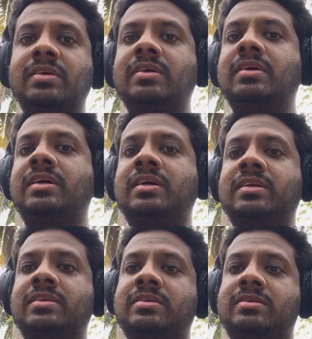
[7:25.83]

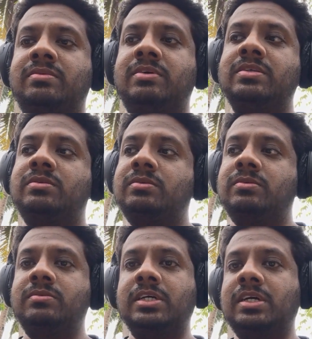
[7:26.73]
And once you
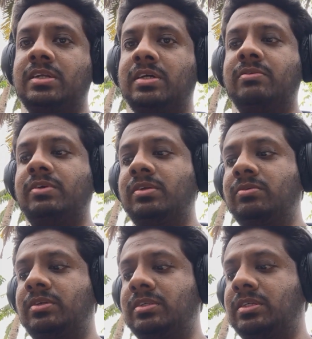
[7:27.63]
do that, and when you
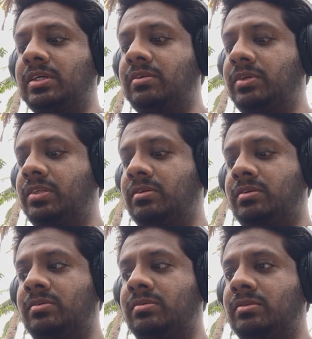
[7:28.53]
decide
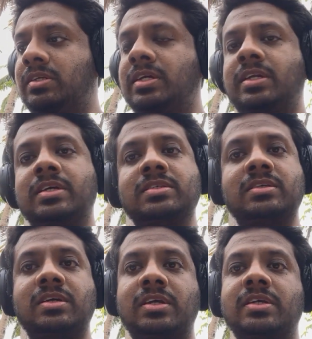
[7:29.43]
whether the data is
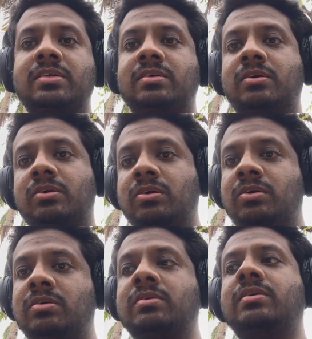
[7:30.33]
correct or
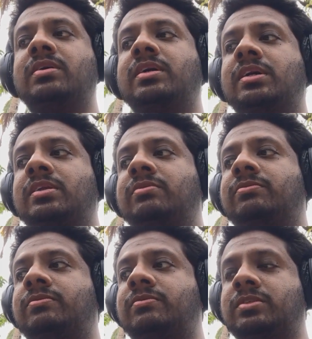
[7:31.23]
wrong, and if
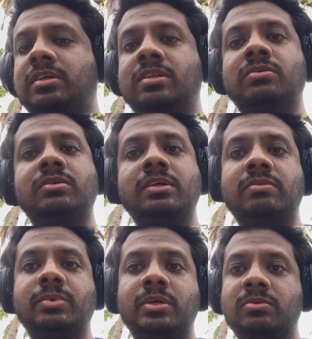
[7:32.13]
still you need
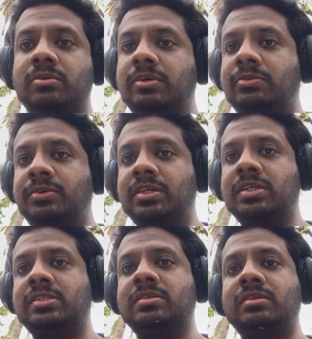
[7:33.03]
manual
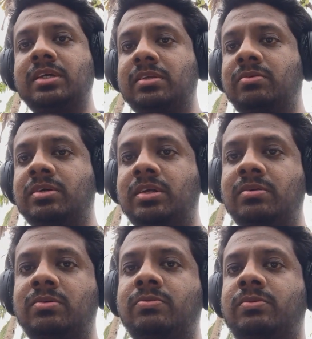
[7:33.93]
verification, then you can
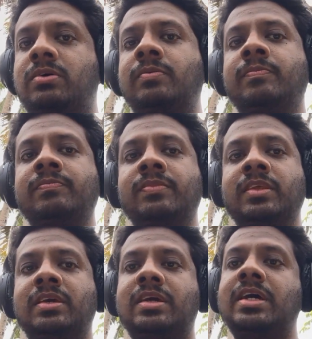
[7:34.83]
go for
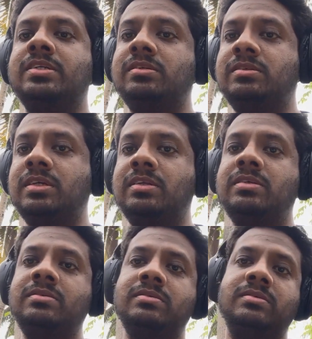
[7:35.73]
Action
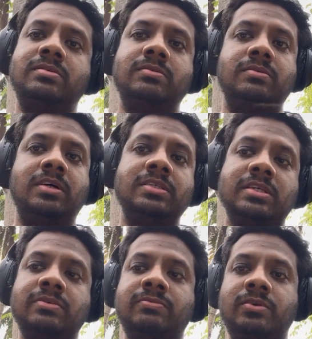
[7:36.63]
Center
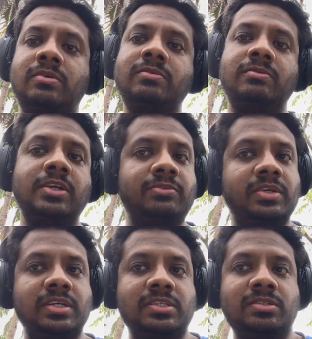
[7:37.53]
asking for
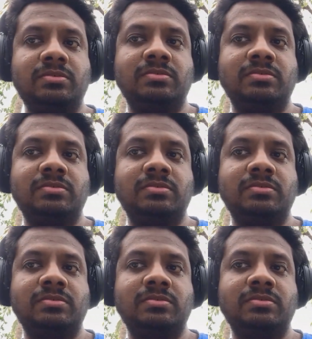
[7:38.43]
verification.